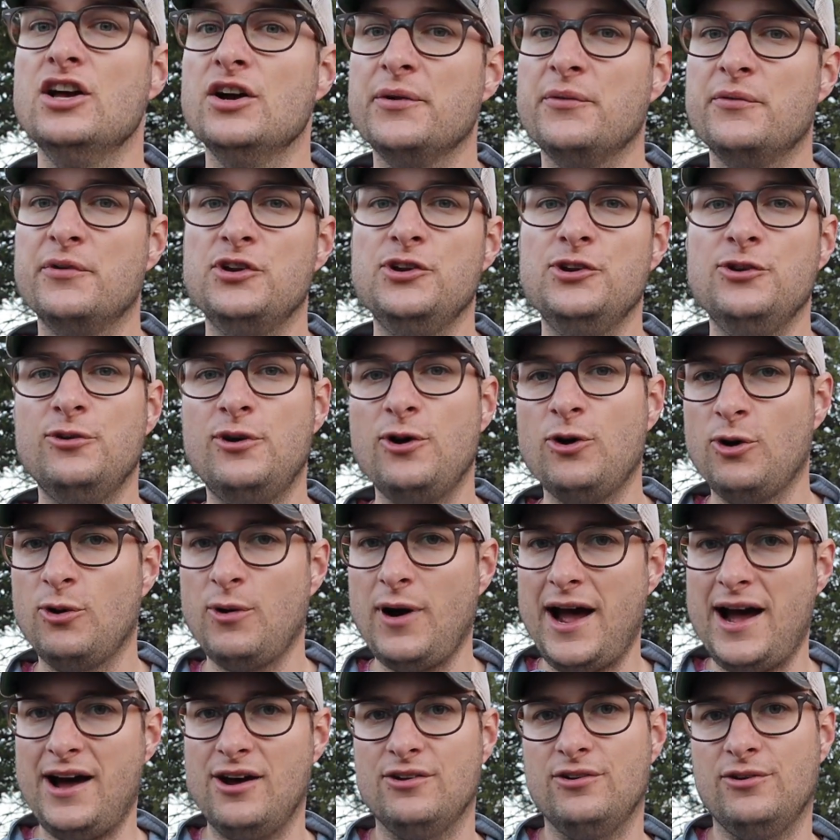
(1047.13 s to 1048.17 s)
when you go
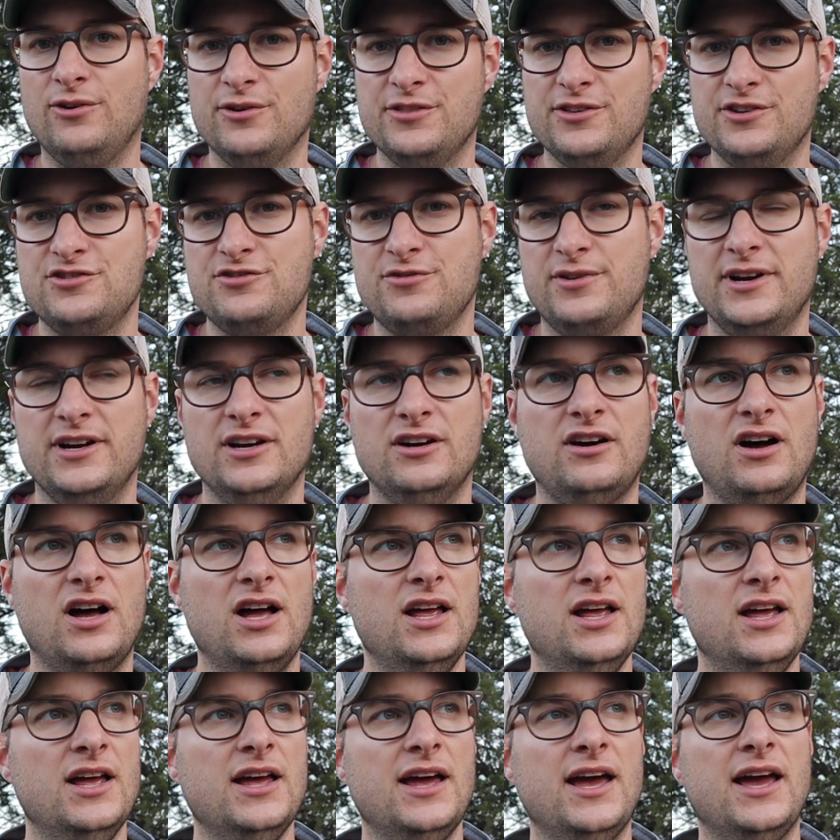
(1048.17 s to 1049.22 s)
out on the trail.
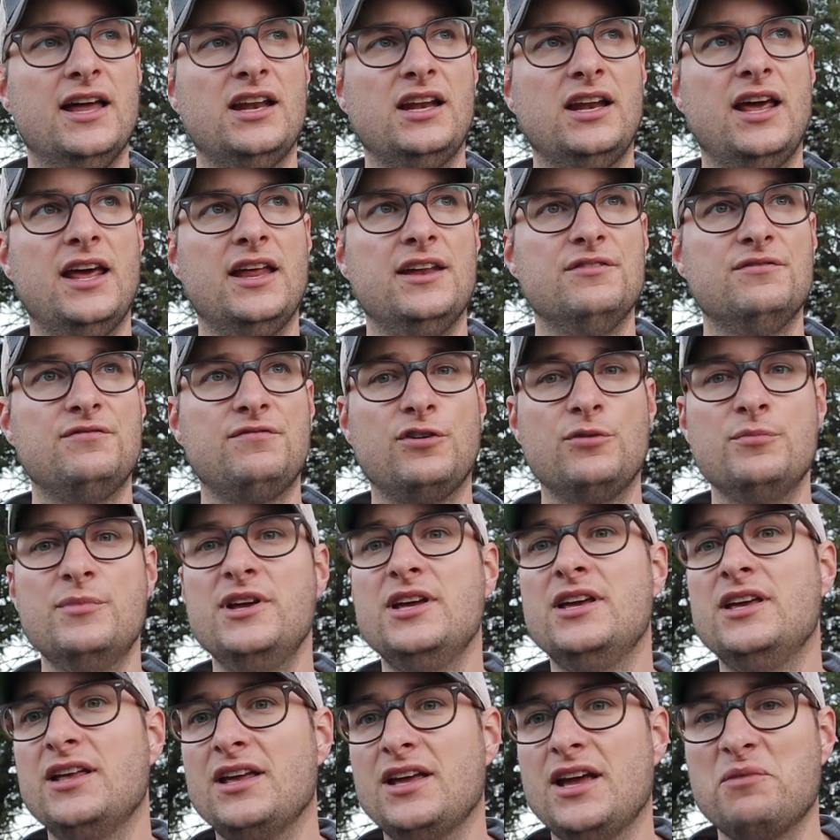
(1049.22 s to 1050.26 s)
And for
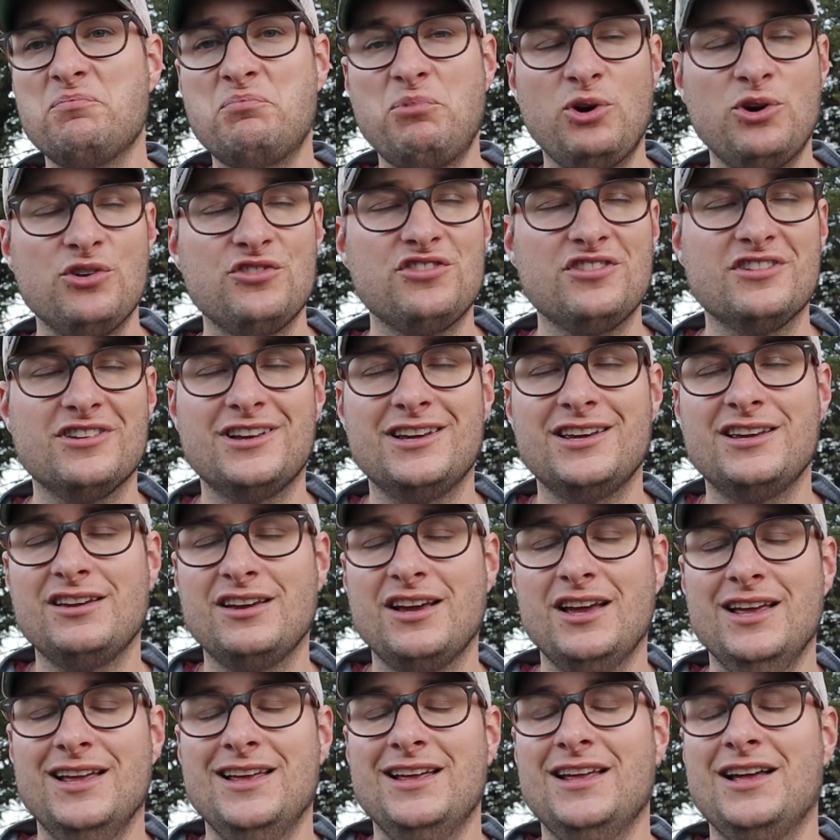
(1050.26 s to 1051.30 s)
me
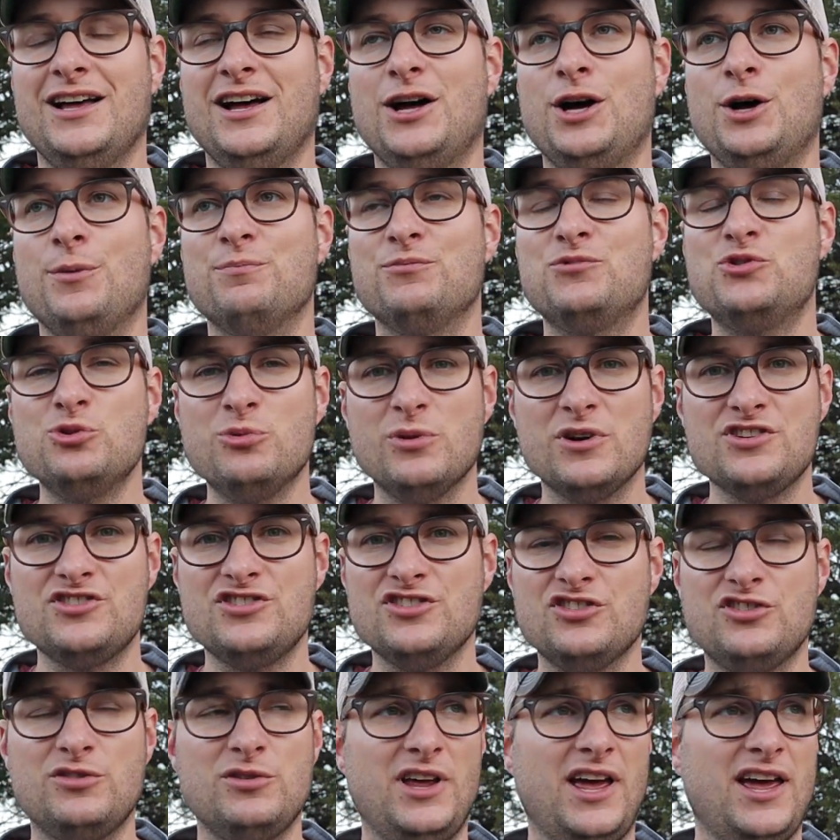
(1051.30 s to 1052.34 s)
personally, 2
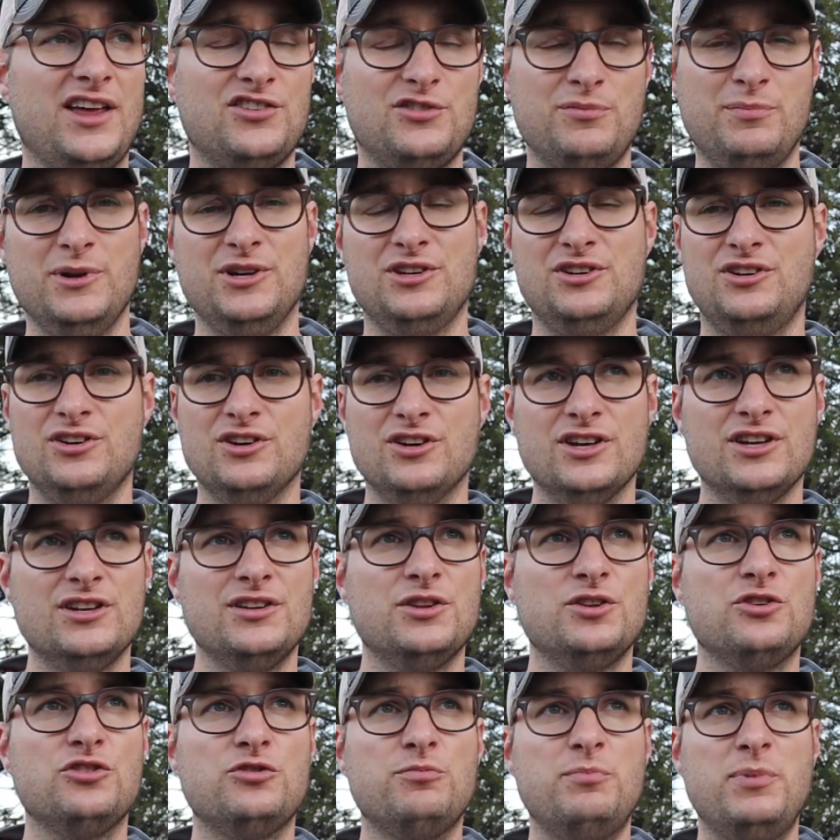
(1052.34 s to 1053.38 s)
inches has been good.
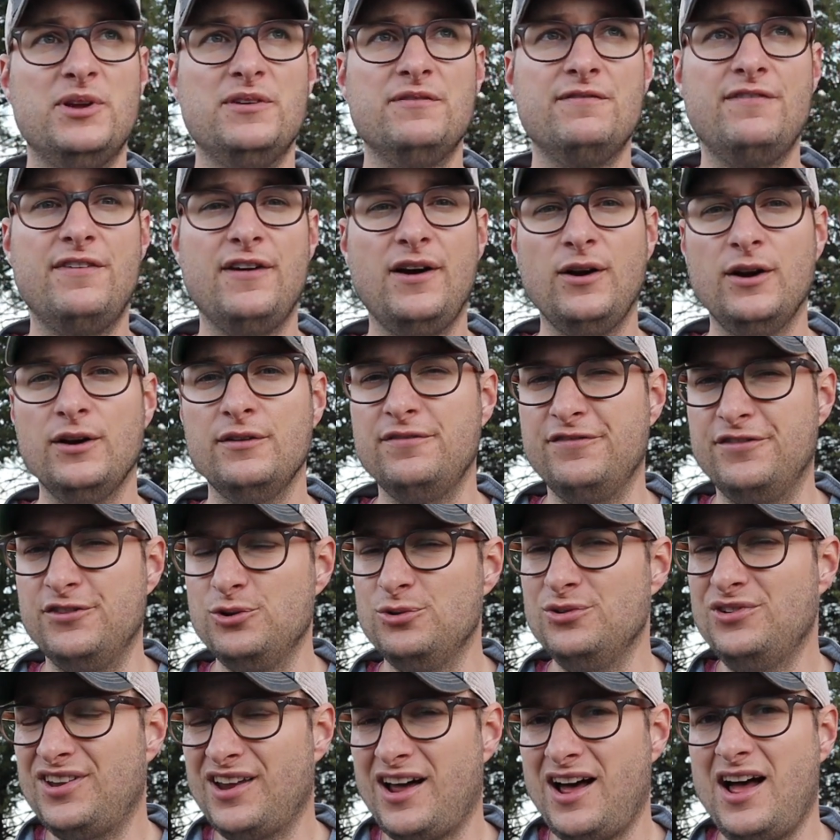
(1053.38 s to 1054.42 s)
There's been very
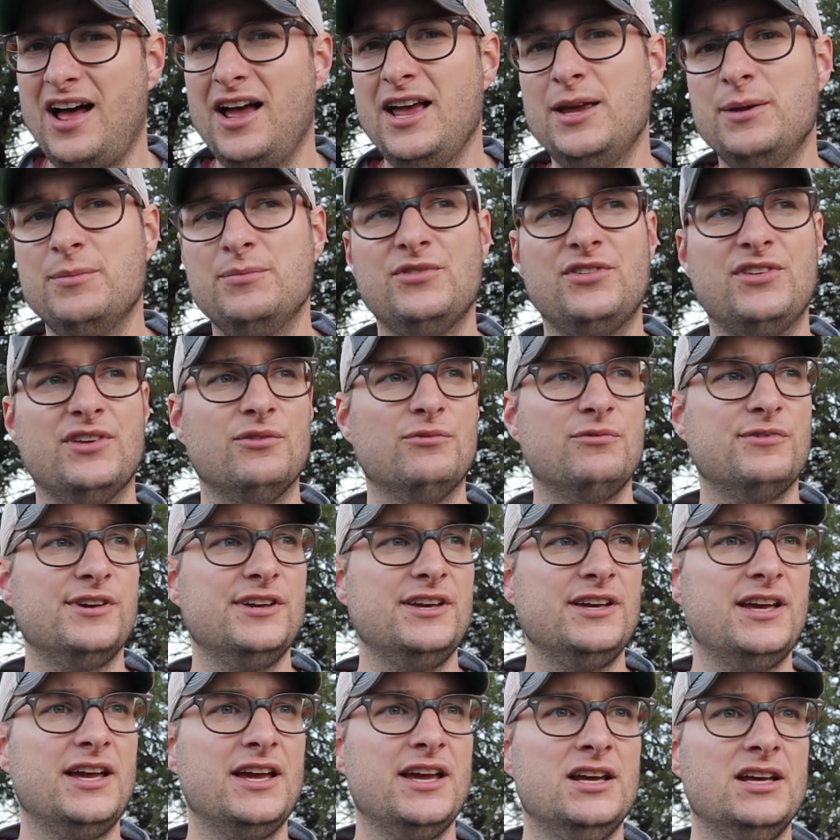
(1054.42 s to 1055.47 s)
few times that
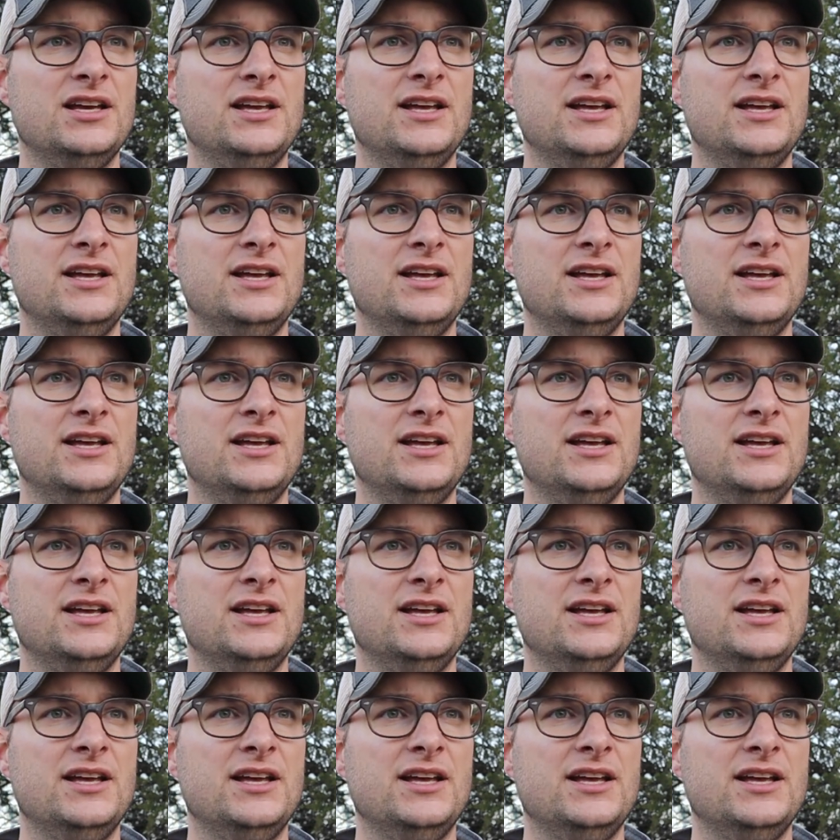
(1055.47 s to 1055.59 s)
we